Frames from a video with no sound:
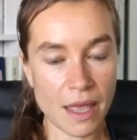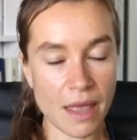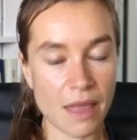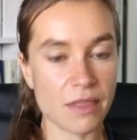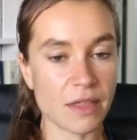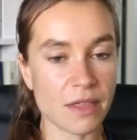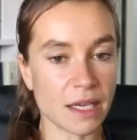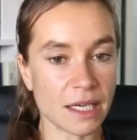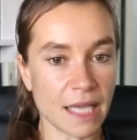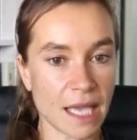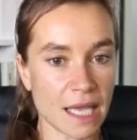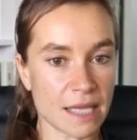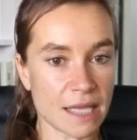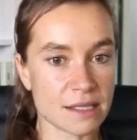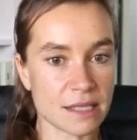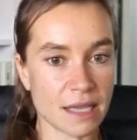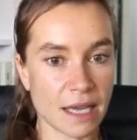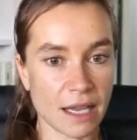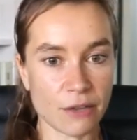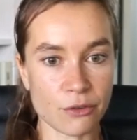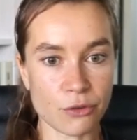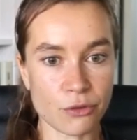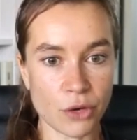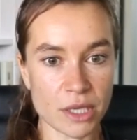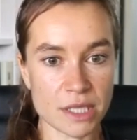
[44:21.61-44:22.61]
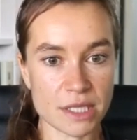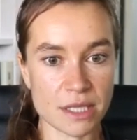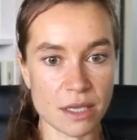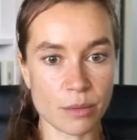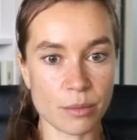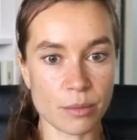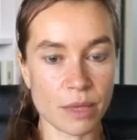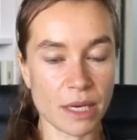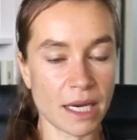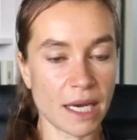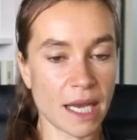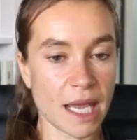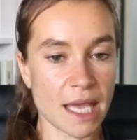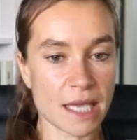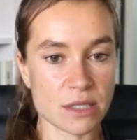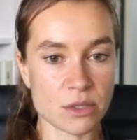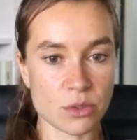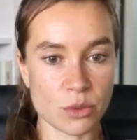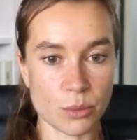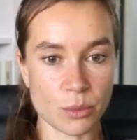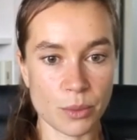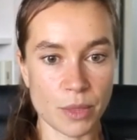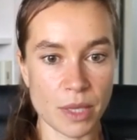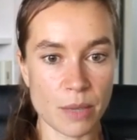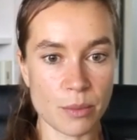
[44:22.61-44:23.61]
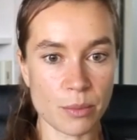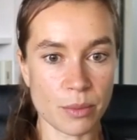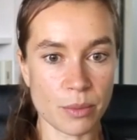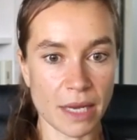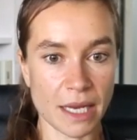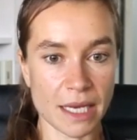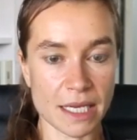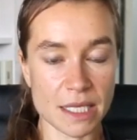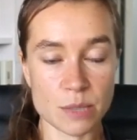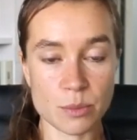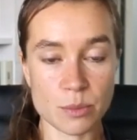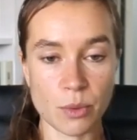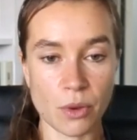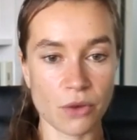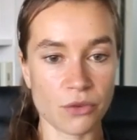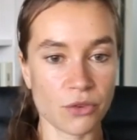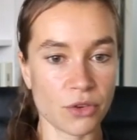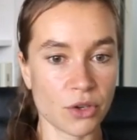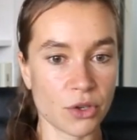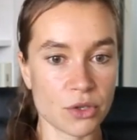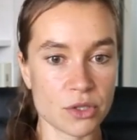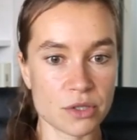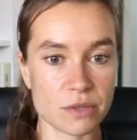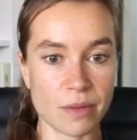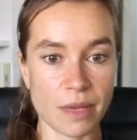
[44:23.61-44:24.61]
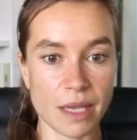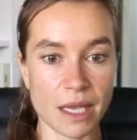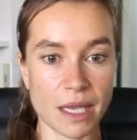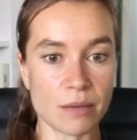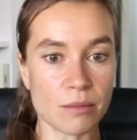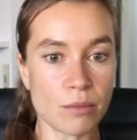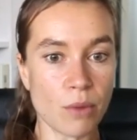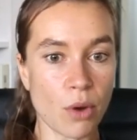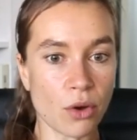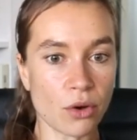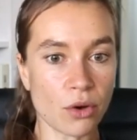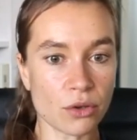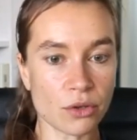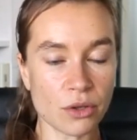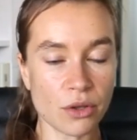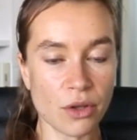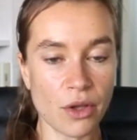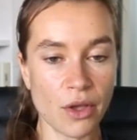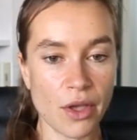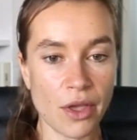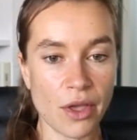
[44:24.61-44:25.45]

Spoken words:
then yes, like for example, an SOP plate is perfect because we can model